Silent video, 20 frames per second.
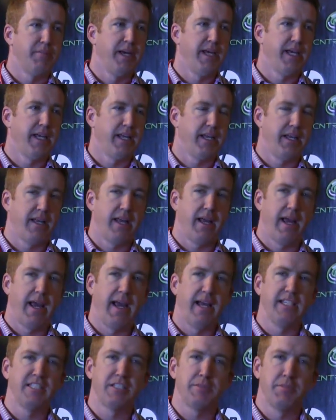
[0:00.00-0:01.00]
make it
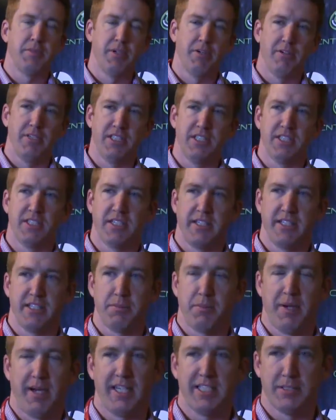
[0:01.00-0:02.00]
as spill resistant
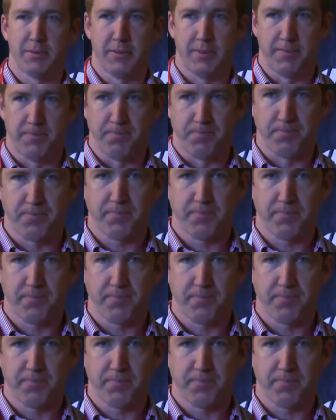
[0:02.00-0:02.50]
as possible.